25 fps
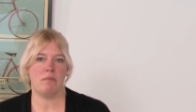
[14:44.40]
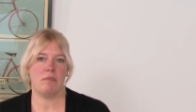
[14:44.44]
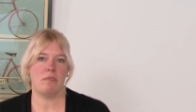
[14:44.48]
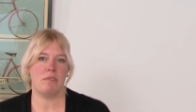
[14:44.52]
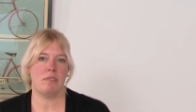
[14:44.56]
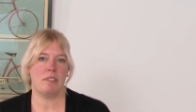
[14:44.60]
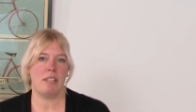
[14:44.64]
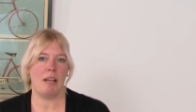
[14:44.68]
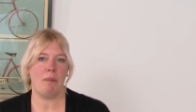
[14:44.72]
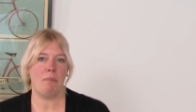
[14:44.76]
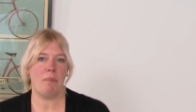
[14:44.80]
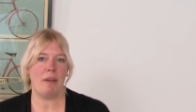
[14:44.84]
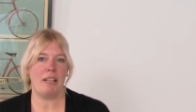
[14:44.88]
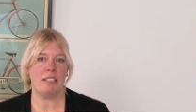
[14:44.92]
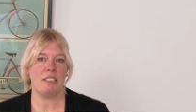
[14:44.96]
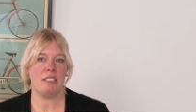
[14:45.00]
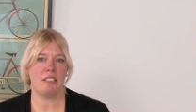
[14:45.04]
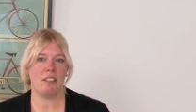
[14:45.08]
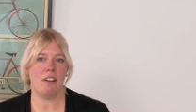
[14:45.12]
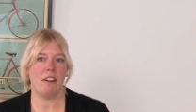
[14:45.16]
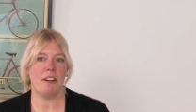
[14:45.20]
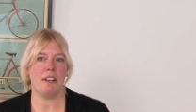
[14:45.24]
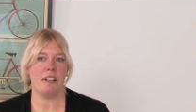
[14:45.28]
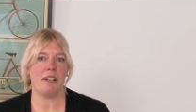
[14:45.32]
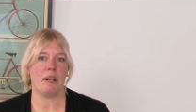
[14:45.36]
That makes it
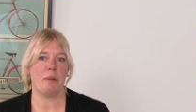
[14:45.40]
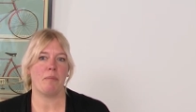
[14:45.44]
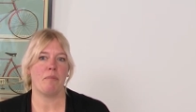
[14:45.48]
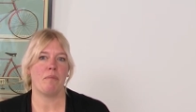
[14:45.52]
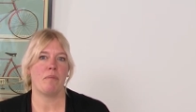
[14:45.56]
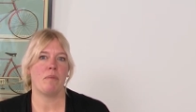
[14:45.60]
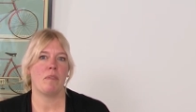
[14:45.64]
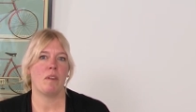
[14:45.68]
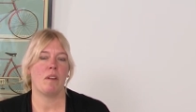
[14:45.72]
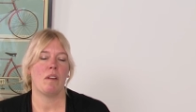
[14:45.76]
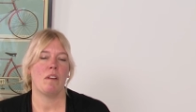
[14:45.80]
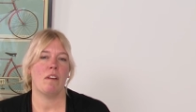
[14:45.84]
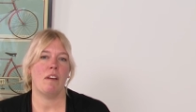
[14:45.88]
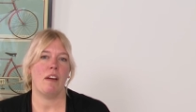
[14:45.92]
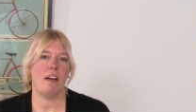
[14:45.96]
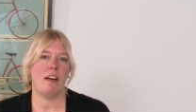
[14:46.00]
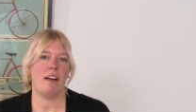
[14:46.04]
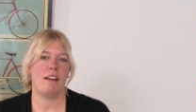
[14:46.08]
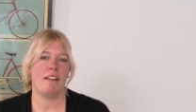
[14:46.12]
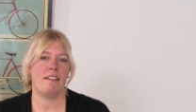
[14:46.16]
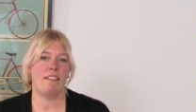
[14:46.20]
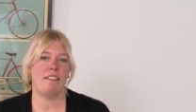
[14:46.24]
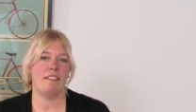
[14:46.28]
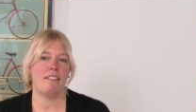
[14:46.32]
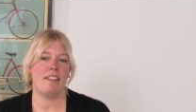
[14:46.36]
harder,
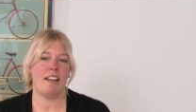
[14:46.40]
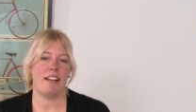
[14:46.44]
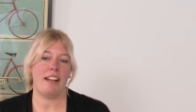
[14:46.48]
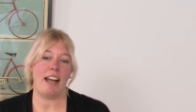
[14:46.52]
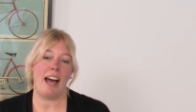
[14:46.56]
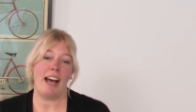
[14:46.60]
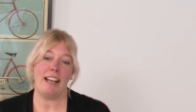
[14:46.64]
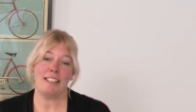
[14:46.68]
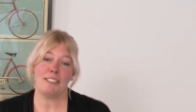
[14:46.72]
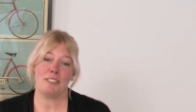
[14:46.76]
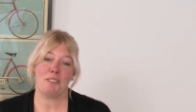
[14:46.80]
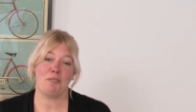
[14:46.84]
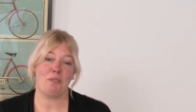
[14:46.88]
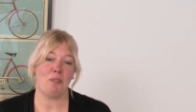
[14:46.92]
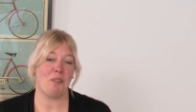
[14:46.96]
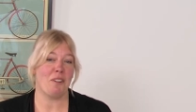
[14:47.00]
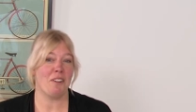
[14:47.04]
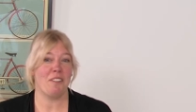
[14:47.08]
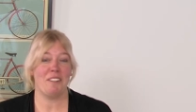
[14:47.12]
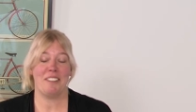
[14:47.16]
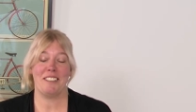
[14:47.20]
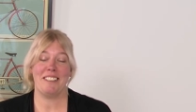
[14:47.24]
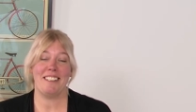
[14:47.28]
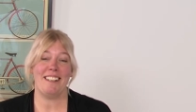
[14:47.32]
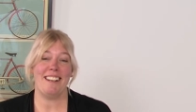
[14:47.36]
and that asks for
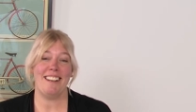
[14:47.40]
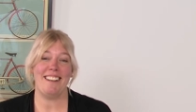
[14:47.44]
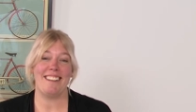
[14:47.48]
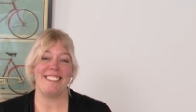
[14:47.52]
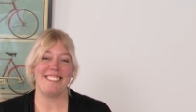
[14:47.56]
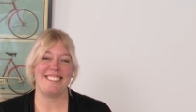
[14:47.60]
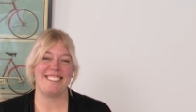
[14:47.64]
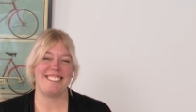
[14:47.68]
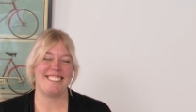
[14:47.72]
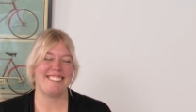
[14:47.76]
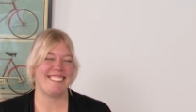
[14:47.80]
resilience.